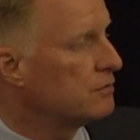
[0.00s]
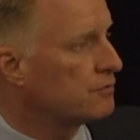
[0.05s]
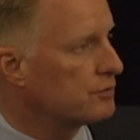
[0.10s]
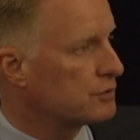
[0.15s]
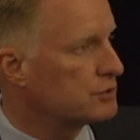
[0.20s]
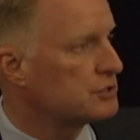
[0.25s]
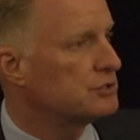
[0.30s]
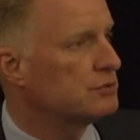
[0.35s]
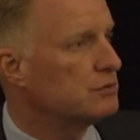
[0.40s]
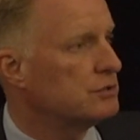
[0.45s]
for
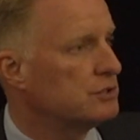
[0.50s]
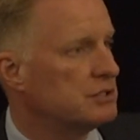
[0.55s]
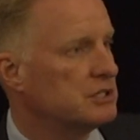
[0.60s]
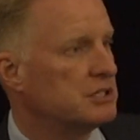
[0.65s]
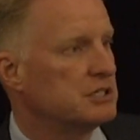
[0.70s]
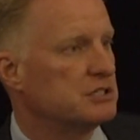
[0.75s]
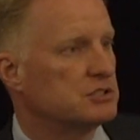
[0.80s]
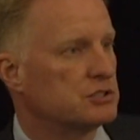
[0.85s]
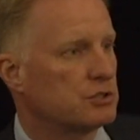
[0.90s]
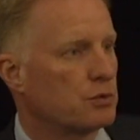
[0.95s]
student
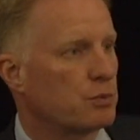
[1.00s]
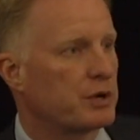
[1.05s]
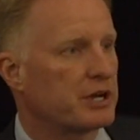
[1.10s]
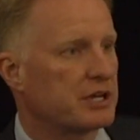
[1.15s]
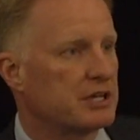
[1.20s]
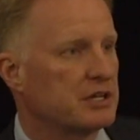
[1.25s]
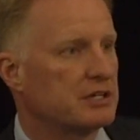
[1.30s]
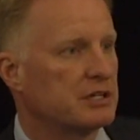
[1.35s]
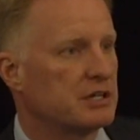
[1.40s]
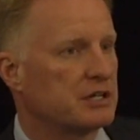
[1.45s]
needs to
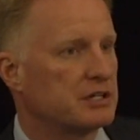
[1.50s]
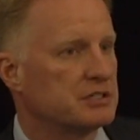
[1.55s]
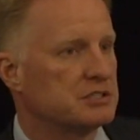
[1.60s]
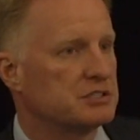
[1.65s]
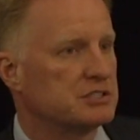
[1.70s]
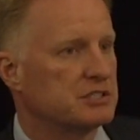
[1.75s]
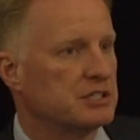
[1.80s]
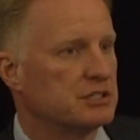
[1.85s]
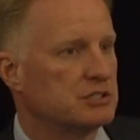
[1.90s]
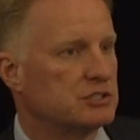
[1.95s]

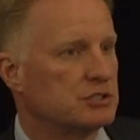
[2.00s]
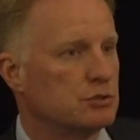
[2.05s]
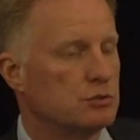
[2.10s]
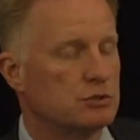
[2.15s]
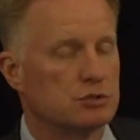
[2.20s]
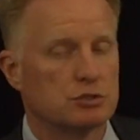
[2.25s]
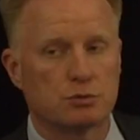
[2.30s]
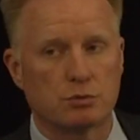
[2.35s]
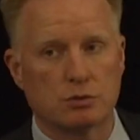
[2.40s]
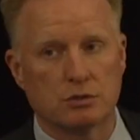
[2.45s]
recognize that
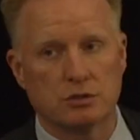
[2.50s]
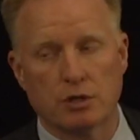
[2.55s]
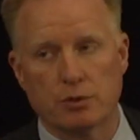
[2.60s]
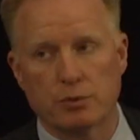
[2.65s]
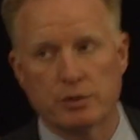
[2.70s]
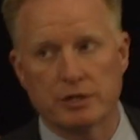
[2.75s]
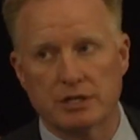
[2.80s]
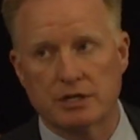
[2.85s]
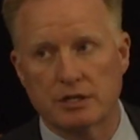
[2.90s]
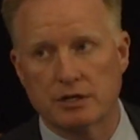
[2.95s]
students who are
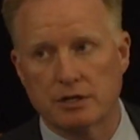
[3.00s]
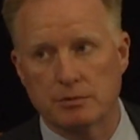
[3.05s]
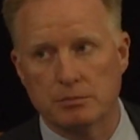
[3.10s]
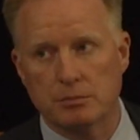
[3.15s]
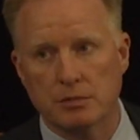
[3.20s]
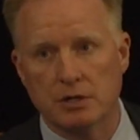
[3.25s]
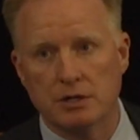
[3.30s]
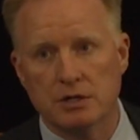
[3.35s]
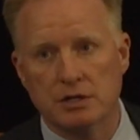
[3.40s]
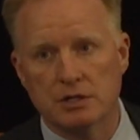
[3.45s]
low income,
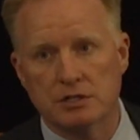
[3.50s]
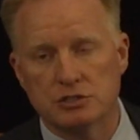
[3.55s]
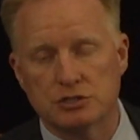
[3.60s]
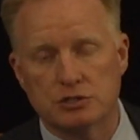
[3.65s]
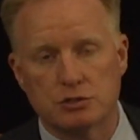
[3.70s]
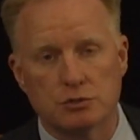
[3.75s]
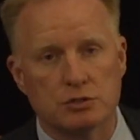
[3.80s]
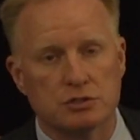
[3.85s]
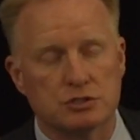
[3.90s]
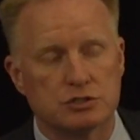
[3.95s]

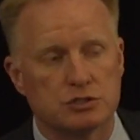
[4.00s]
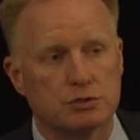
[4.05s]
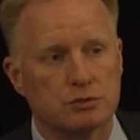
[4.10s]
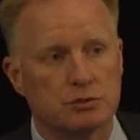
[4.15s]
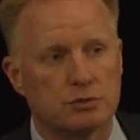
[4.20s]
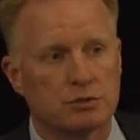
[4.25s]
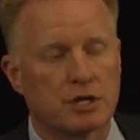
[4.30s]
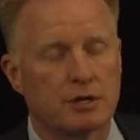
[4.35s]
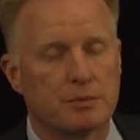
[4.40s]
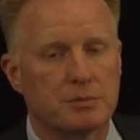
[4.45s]
students
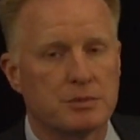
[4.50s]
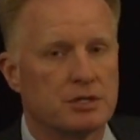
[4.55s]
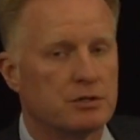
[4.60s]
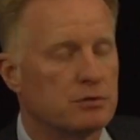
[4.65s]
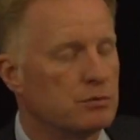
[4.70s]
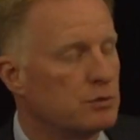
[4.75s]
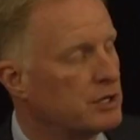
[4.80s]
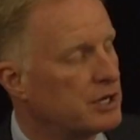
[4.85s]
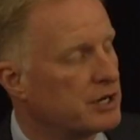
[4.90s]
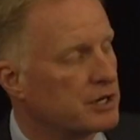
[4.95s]
who come in
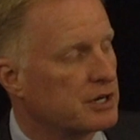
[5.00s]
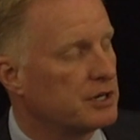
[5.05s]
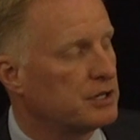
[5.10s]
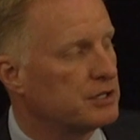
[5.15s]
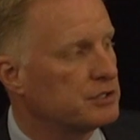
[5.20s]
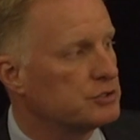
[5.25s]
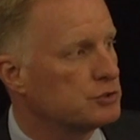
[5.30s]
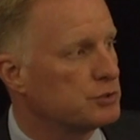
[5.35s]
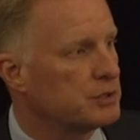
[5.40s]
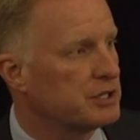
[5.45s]
who are not
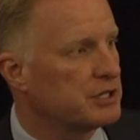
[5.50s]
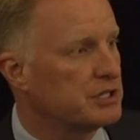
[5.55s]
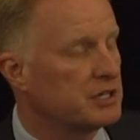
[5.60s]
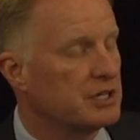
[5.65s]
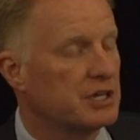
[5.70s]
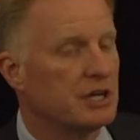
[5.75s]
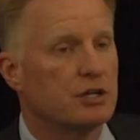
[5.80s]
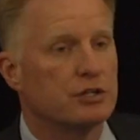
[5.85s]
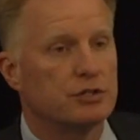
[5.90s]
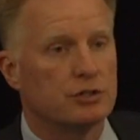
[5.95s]
college ready,
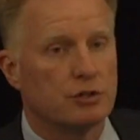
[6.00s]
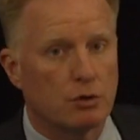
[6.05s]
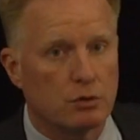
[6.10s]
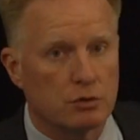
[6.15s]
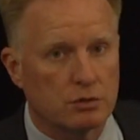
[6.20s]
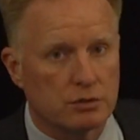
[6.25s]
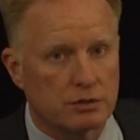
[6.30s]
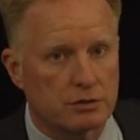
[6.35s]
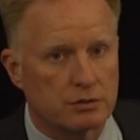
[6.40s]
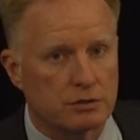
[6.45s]

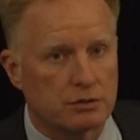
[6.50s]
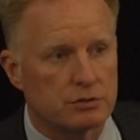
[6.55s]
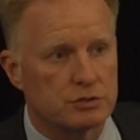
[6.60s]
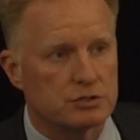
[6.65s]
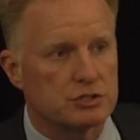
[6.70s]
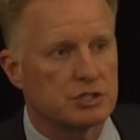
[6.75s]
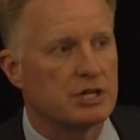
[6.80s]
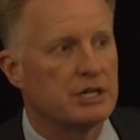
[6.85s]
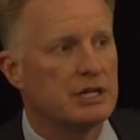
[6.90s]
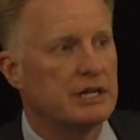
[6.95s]
adult
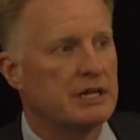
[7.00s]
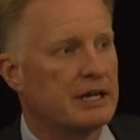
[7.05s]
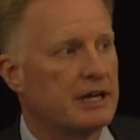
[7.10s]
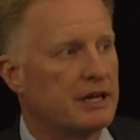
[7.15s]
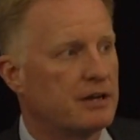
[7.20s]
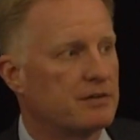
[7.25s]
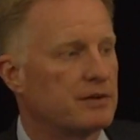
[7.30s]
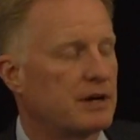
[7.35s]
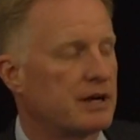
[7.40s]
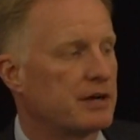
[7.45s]
learners
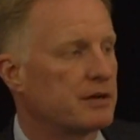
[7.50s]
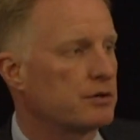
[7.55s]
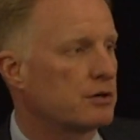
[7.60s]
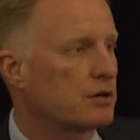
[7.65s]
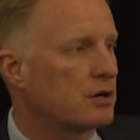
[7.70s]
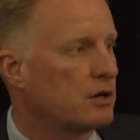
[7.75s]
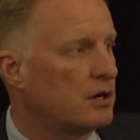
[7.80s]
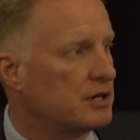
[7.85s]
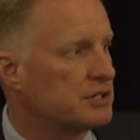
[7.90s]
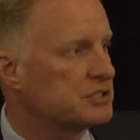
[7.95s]
have higher
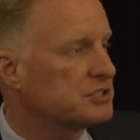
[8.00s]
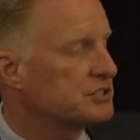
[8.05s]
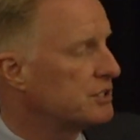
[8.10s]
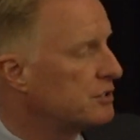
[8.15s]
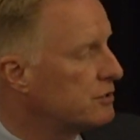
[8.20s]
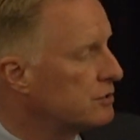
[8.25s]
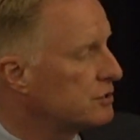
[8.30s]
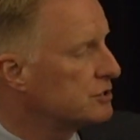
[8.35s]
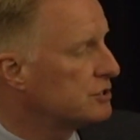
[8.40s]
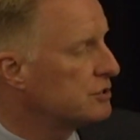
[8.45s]
costs that
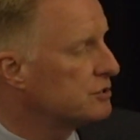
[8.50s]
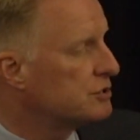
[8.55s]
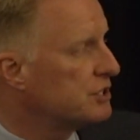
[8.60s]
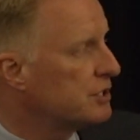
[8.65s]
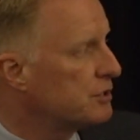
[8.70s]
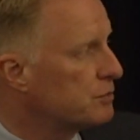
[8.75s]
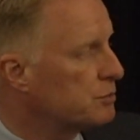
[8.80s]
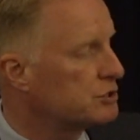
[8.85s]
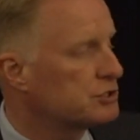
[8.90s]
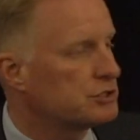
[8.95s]
are
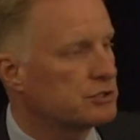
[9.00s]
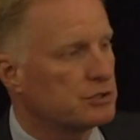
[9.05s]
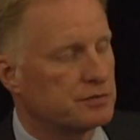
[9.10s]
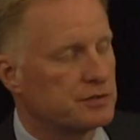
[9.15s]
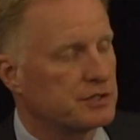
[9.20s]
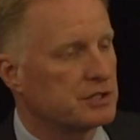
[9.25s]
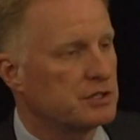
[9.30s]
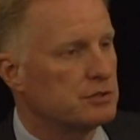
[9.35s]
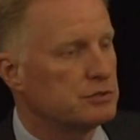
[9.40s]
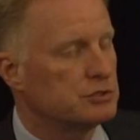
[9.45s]
associated with
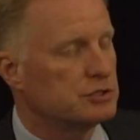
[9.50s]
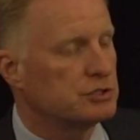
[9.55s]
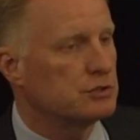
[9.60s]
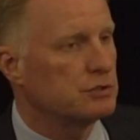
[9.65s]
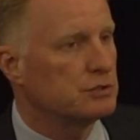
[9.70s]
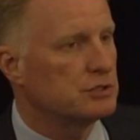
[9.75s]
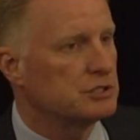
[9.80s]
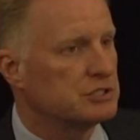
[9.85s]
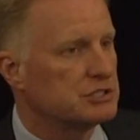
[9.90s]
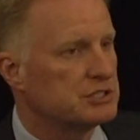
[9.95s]
serving those
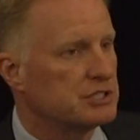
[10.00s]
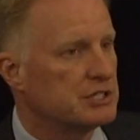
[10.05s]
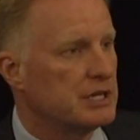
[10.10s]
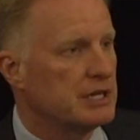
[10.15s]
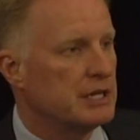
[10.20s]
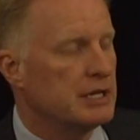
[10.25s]
students.